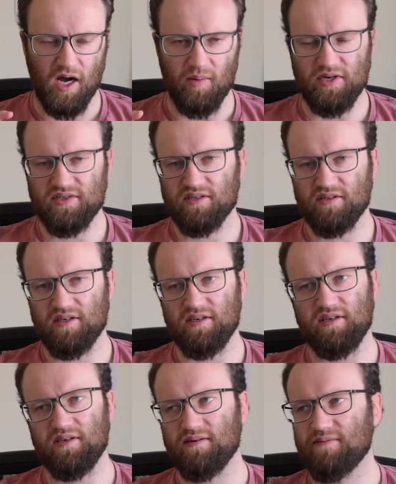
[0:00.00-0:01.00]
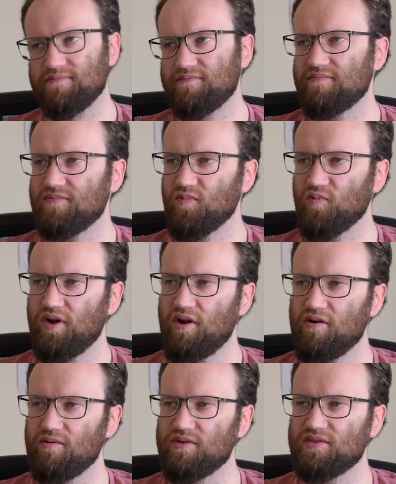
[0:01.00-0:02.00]
basically, when
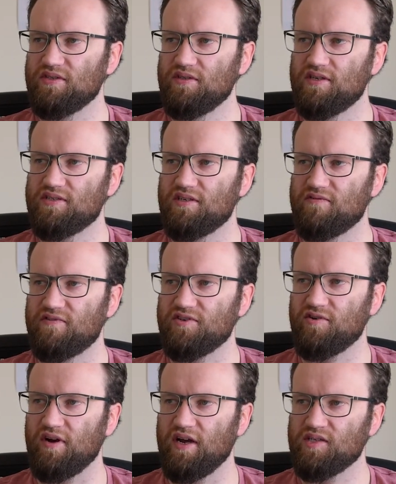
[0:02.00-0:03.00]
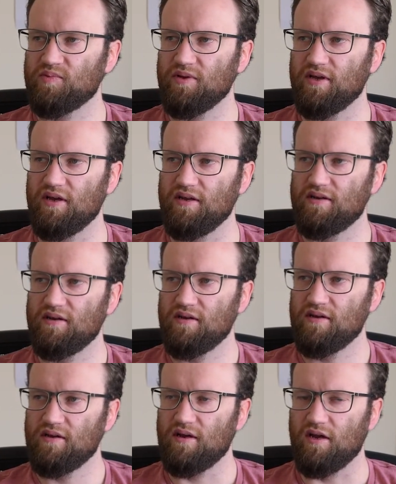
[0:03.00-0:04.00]
I was listed for transplant,
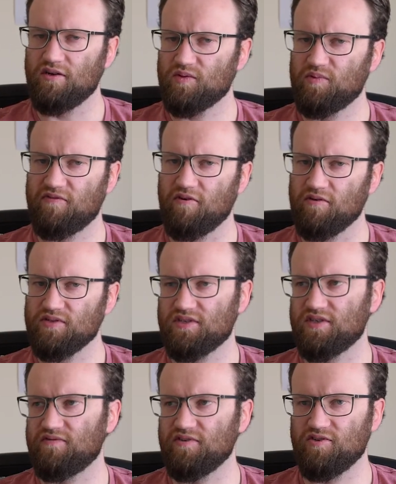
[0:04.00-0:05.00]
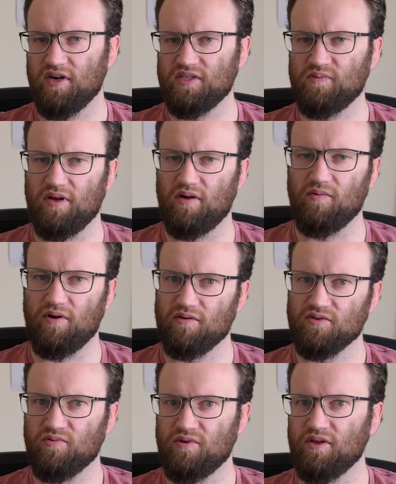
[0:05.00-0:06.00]
and just before I was listed for transplant, when I
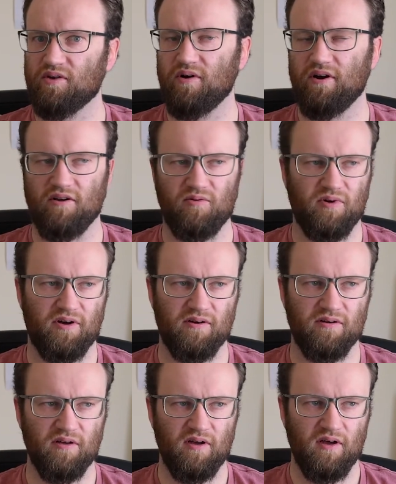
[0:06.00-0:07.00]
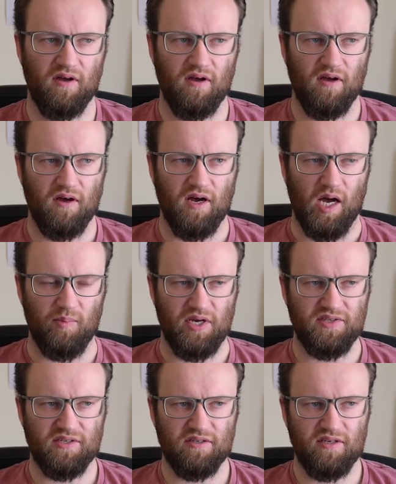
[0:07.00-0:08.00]
was really quite unwell, I
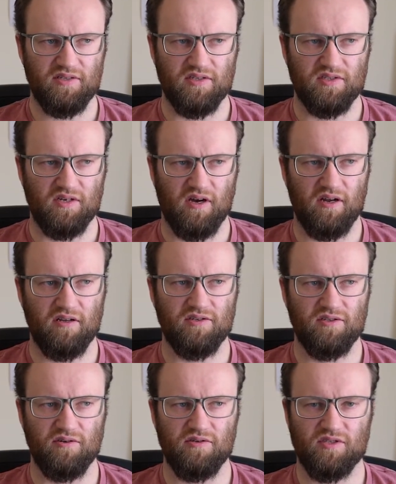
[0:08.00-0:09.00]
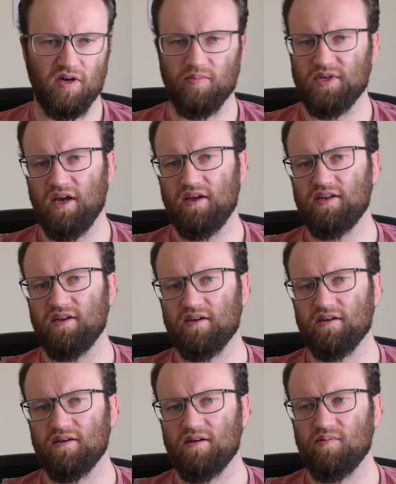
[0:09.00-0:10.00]
basically decided to stop dating
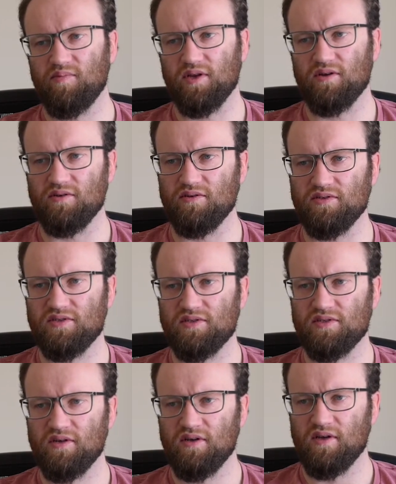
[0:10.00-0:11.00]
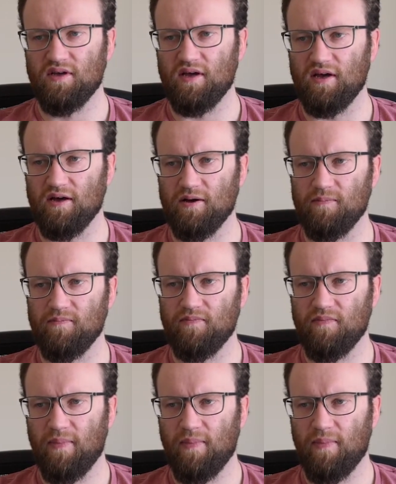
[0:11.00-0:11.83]
because, for